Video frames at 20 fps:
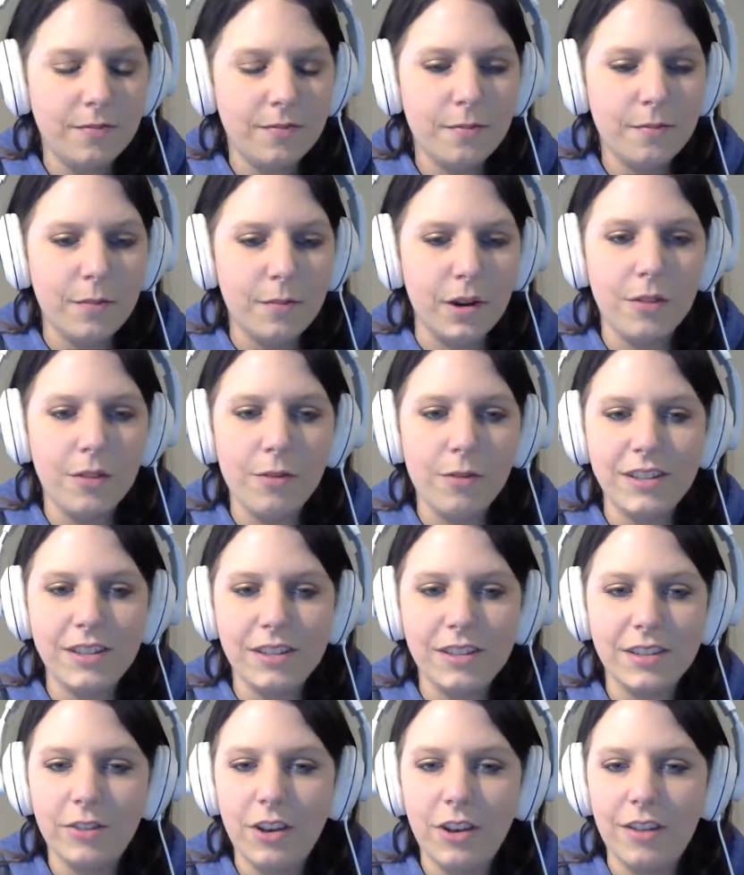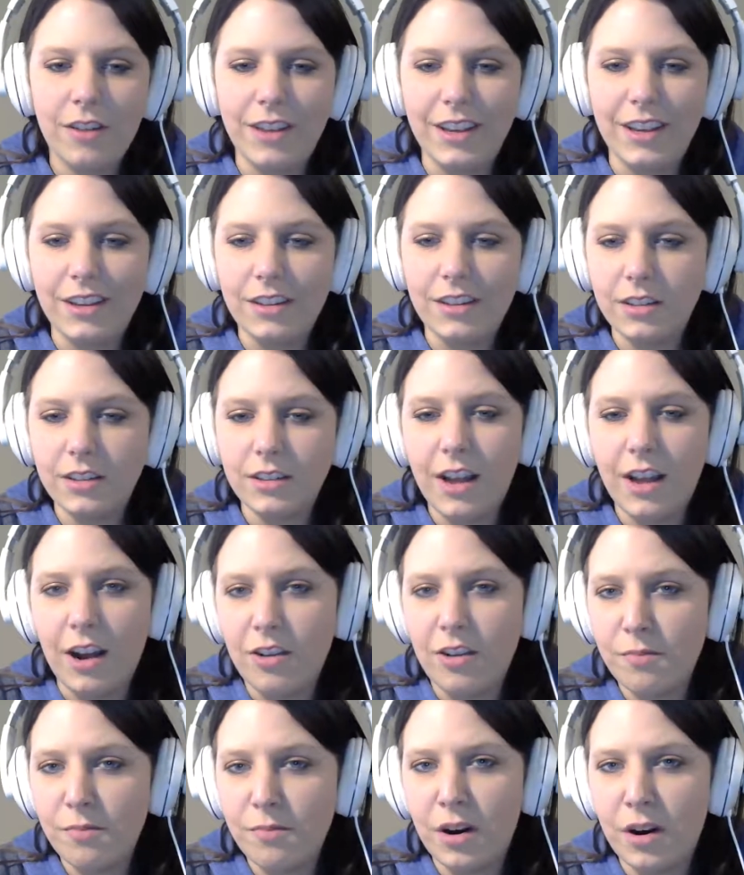But otherwise, if you have like a
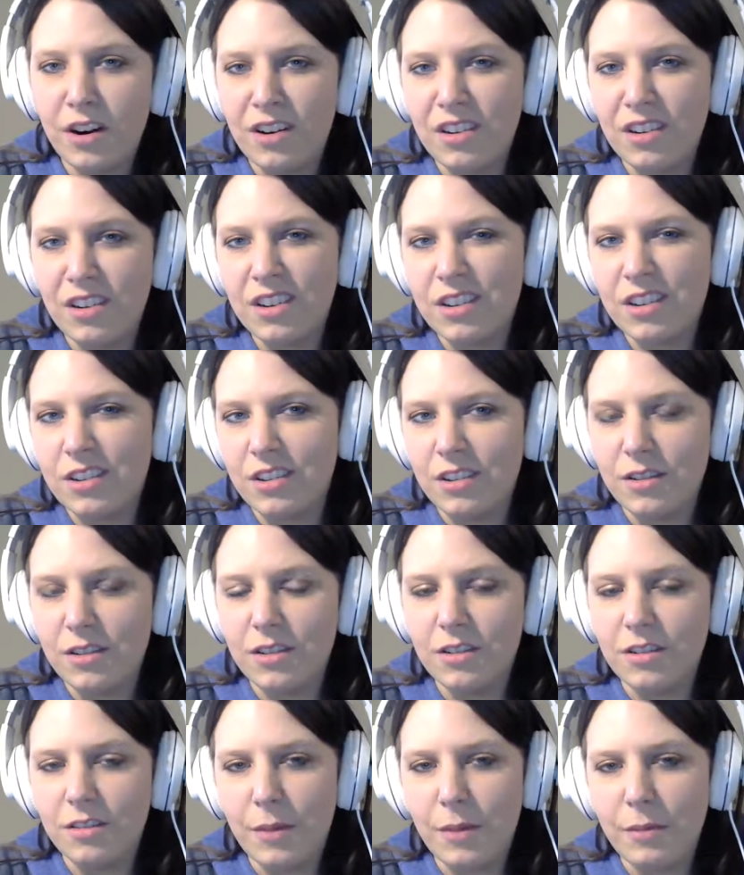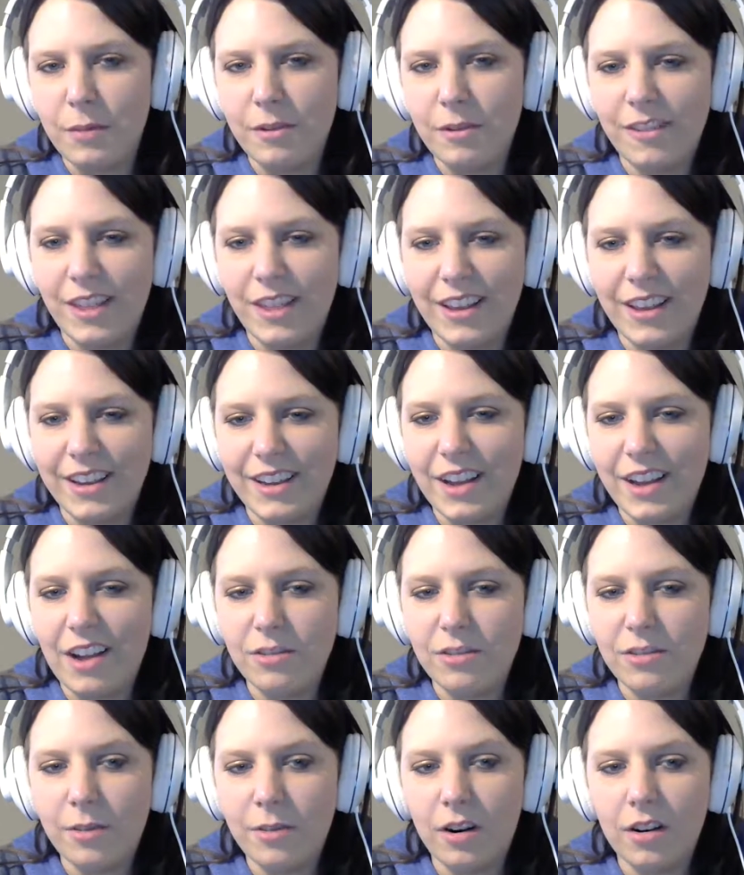town park or maybe even like a
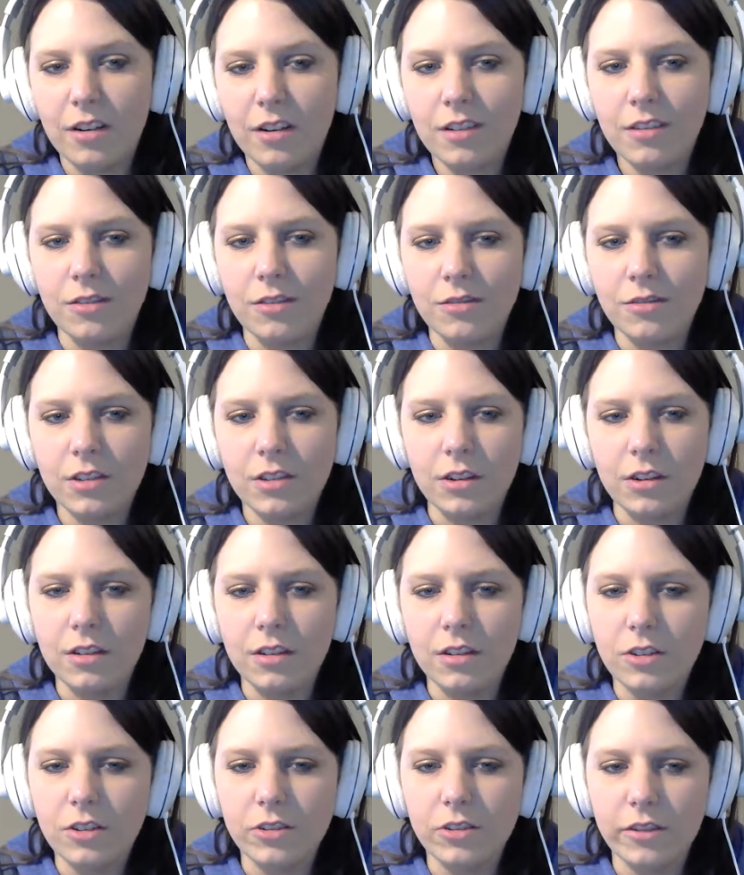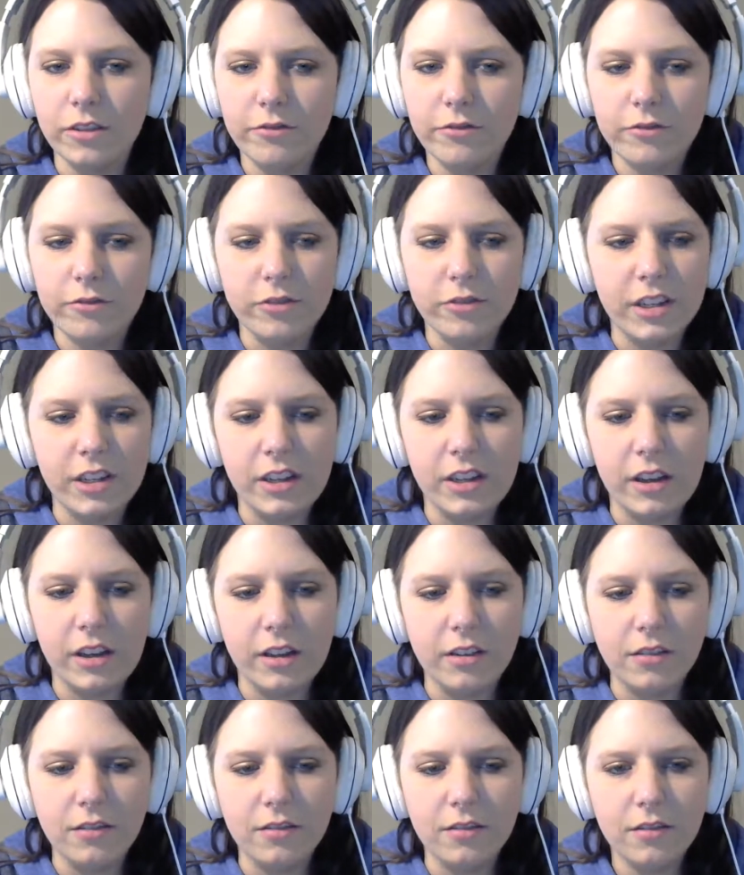county park, those are usually free
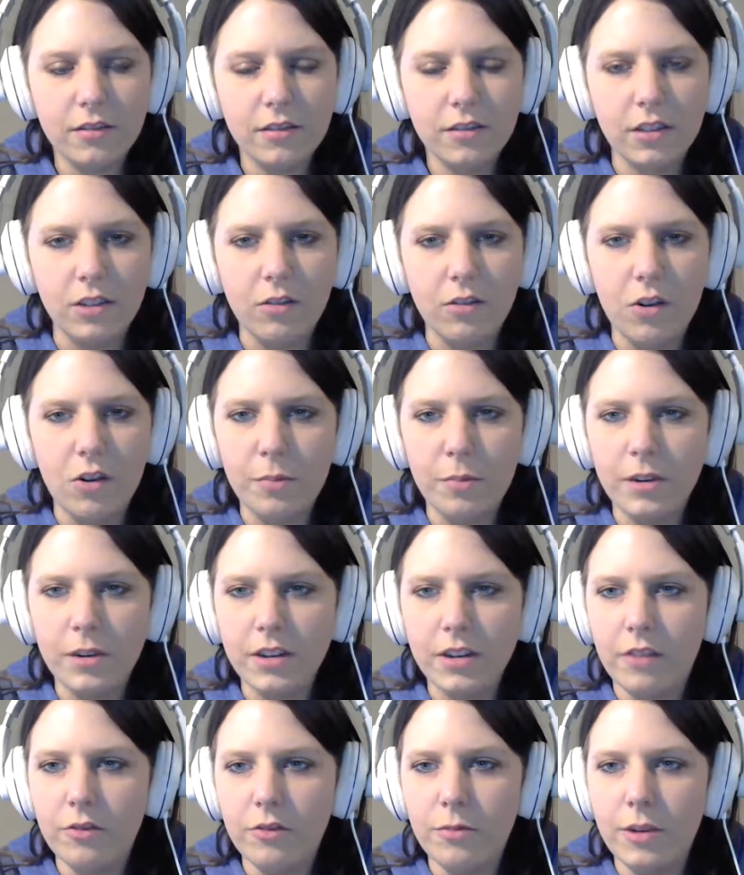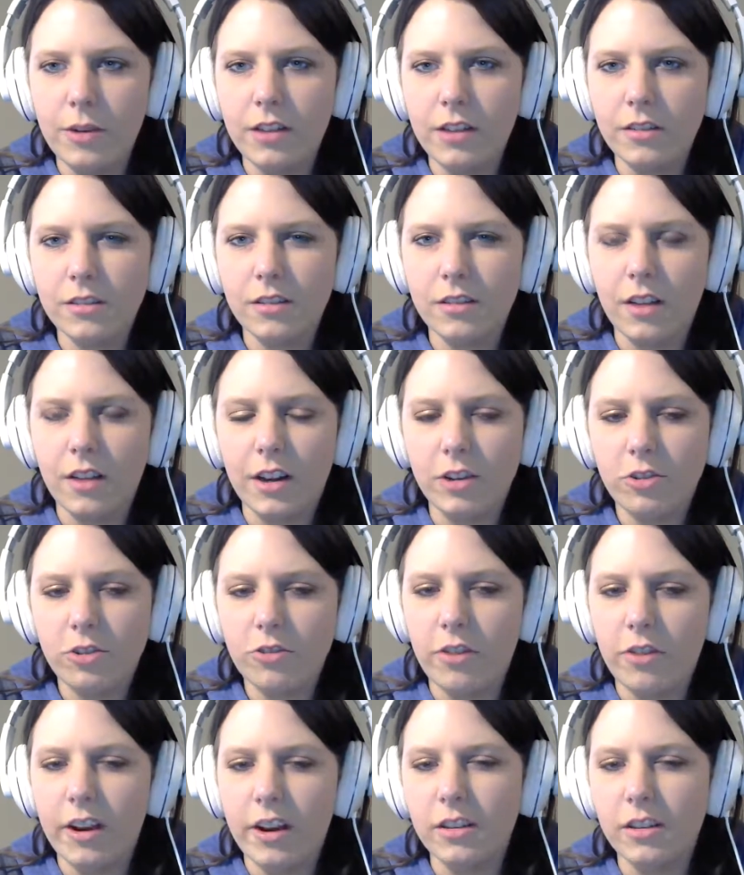and, open to everybody. There's a lot of
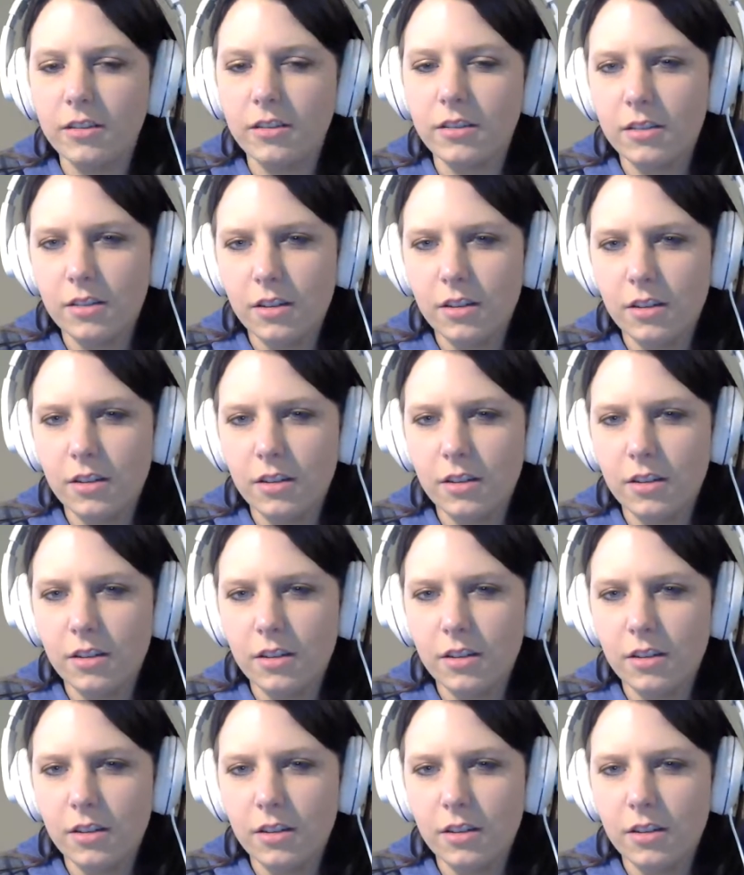trails